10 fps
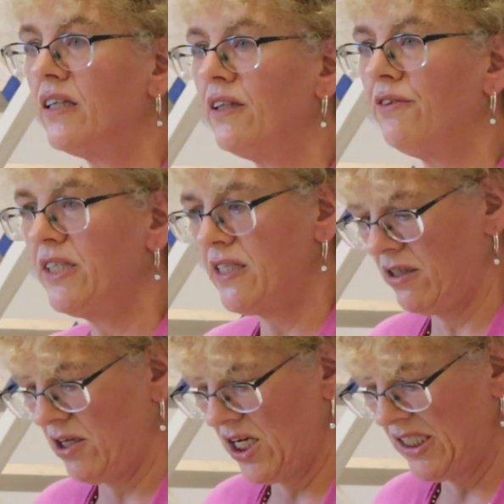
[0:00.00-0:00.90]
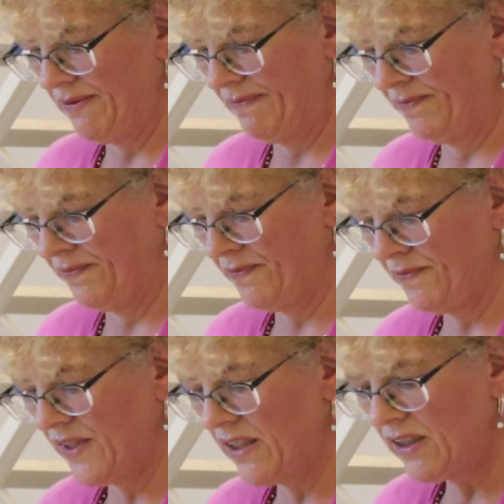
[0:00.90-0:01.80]
that there is a God.
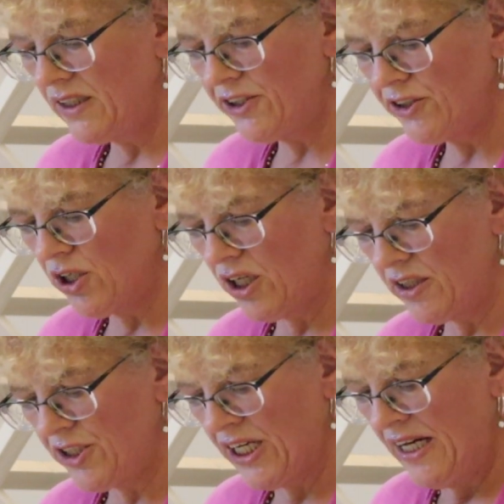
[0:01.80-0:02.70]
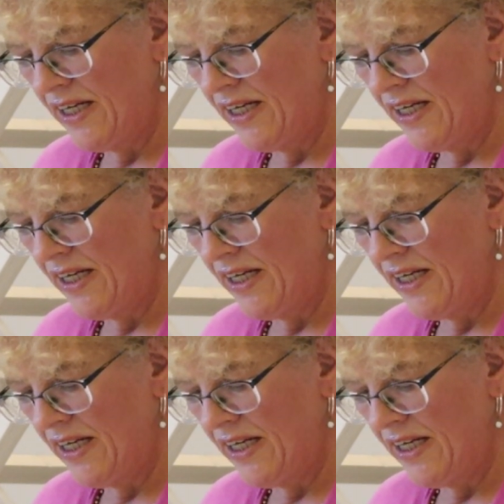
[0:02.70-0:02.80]
A clear knowledge